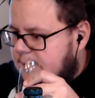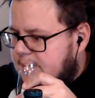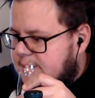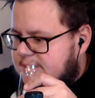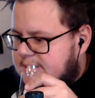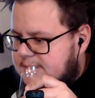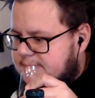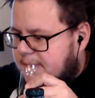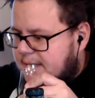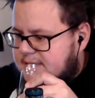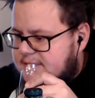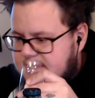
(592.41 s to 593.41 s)

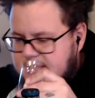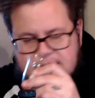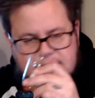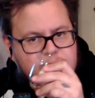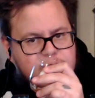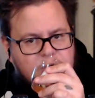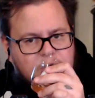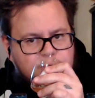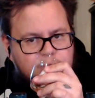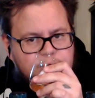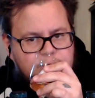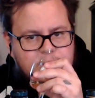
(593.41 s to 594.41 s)
Spicy new cut
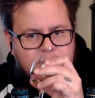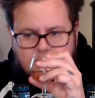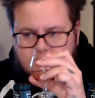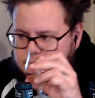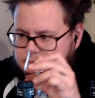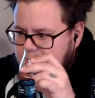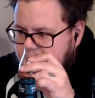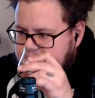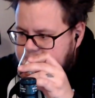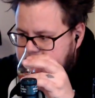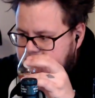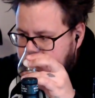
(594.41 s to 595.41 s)
wood, I would also like to
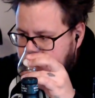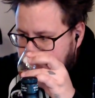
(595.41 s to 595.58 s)
say.